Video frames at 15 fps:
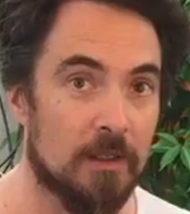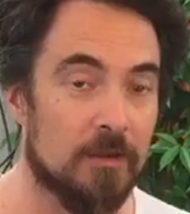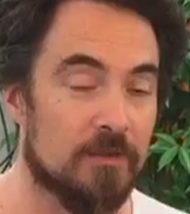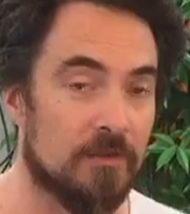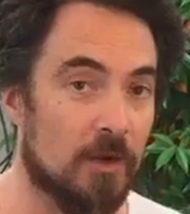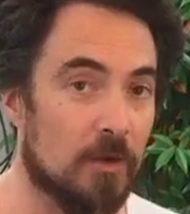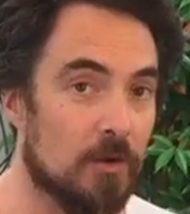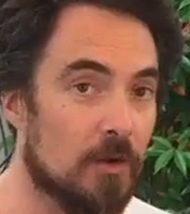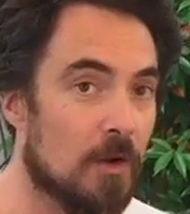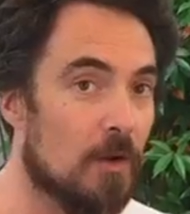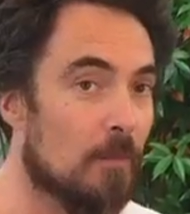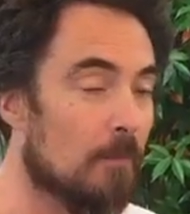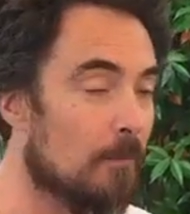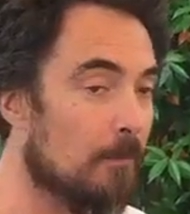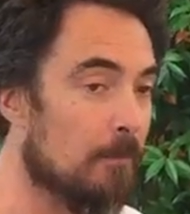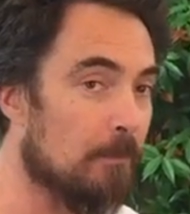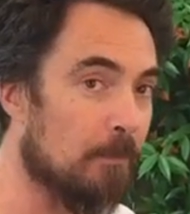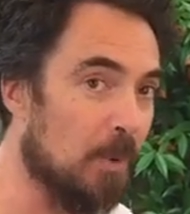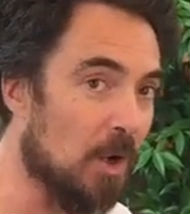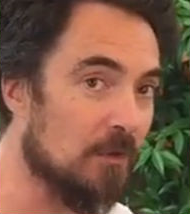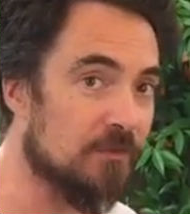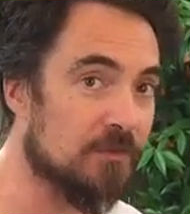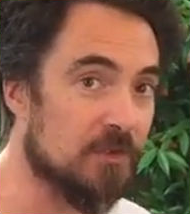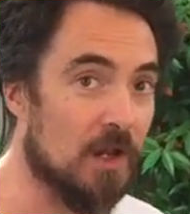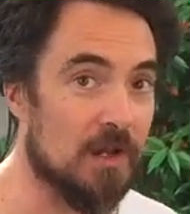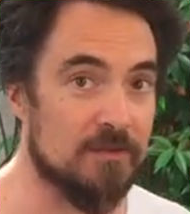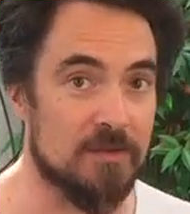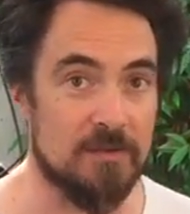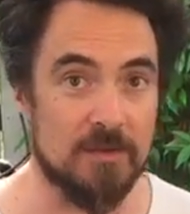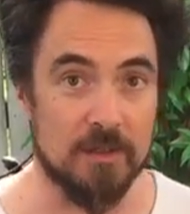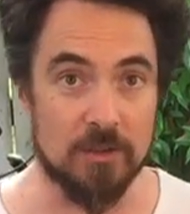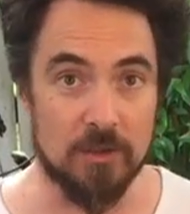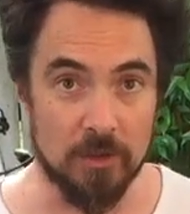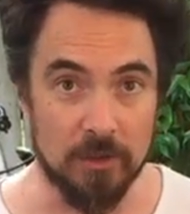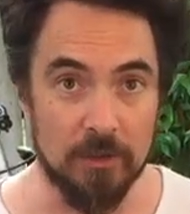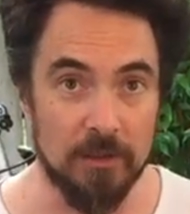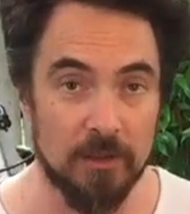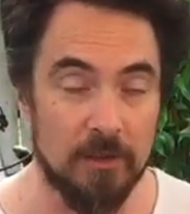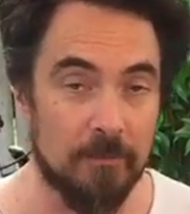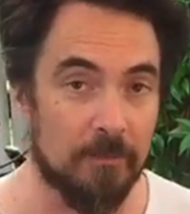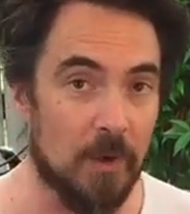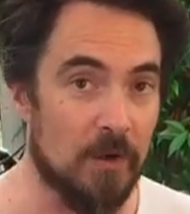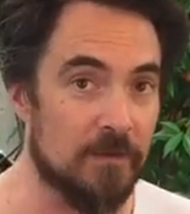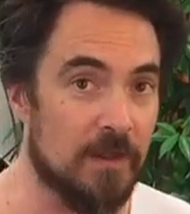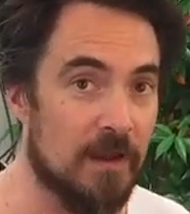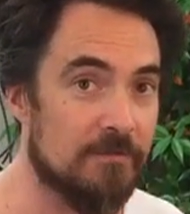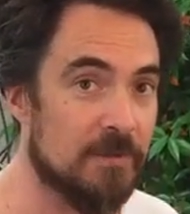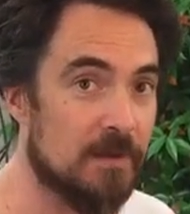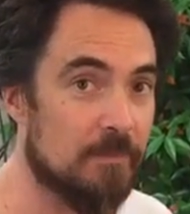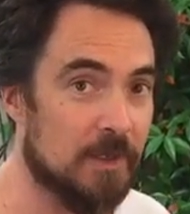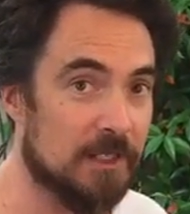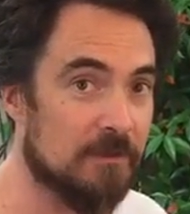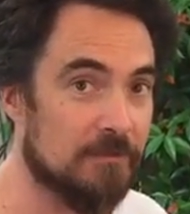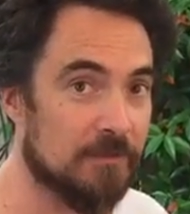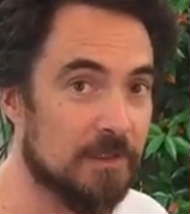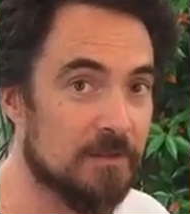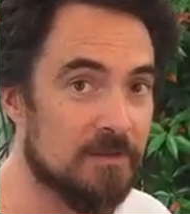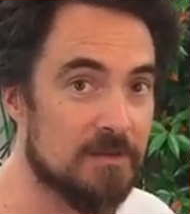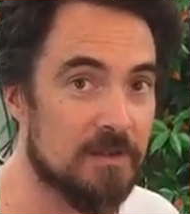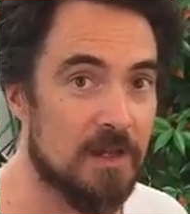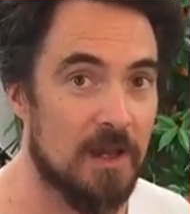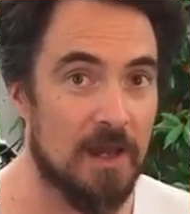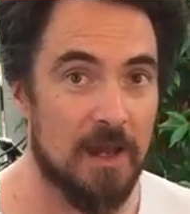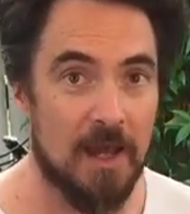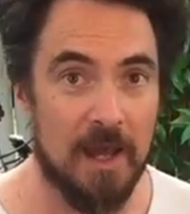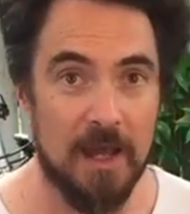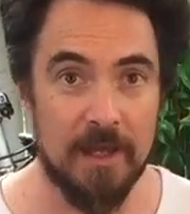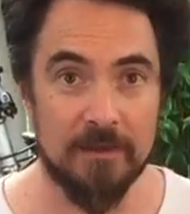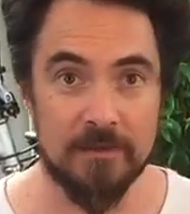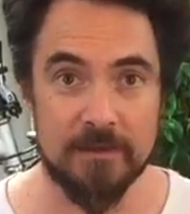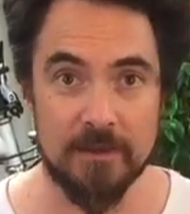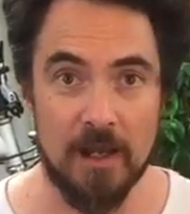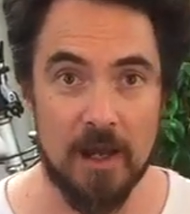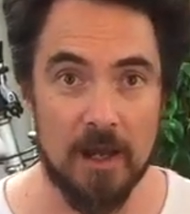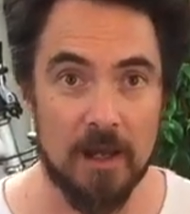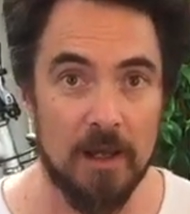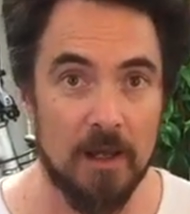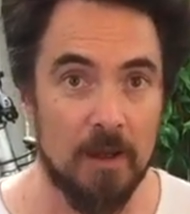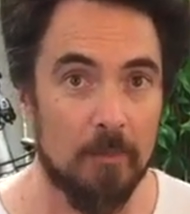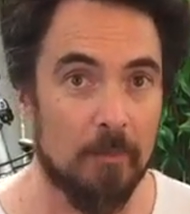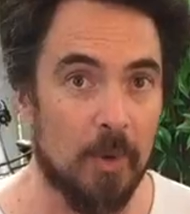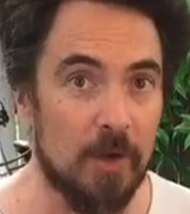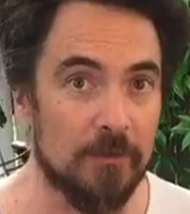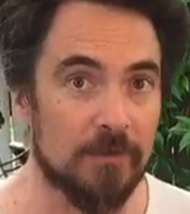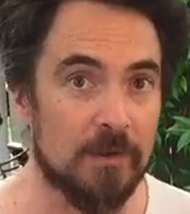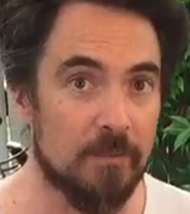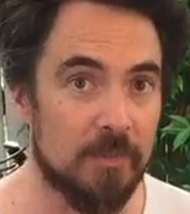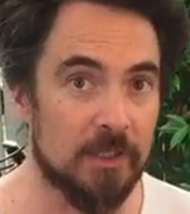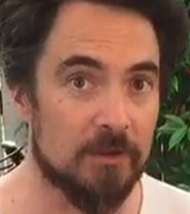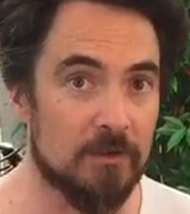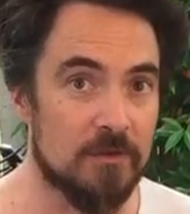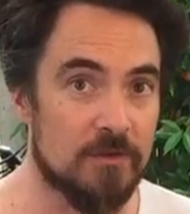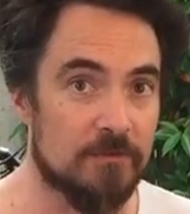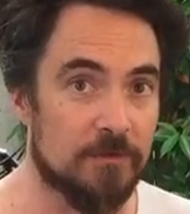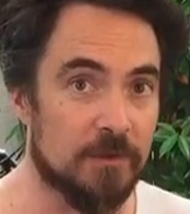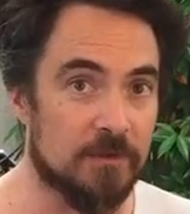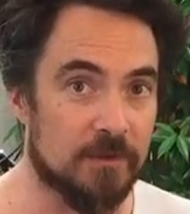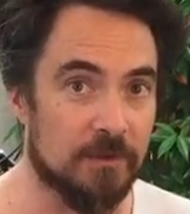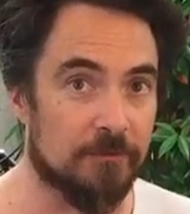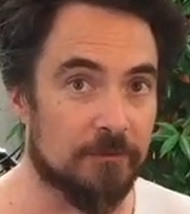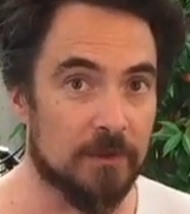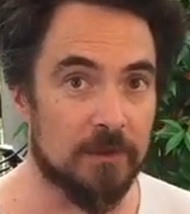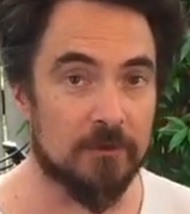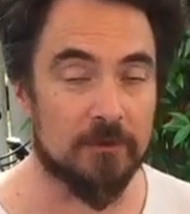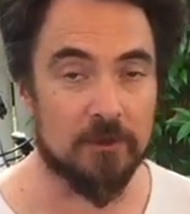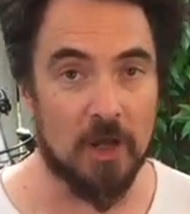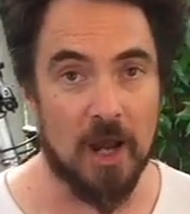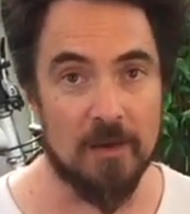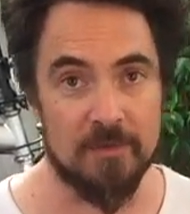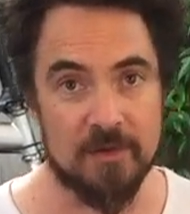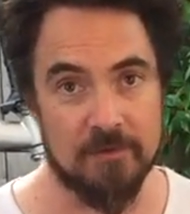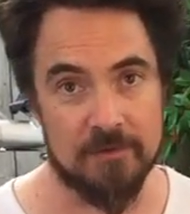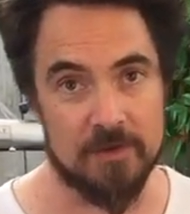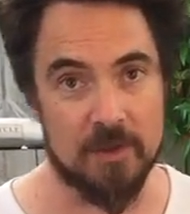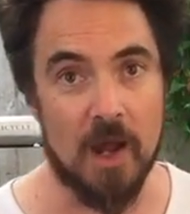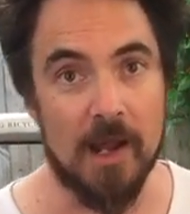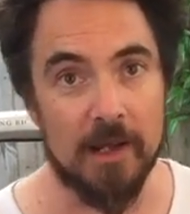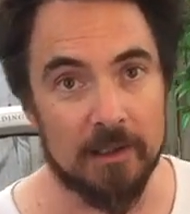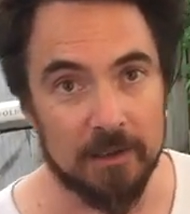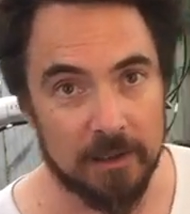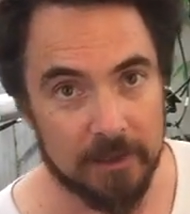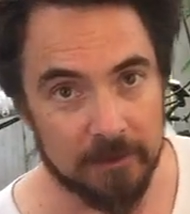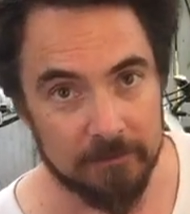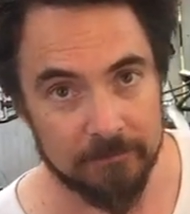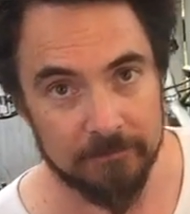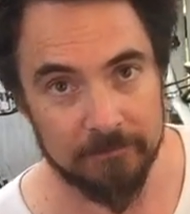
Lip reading: So both sizes are good, both have their benefits, and both can be used for different types of cycling.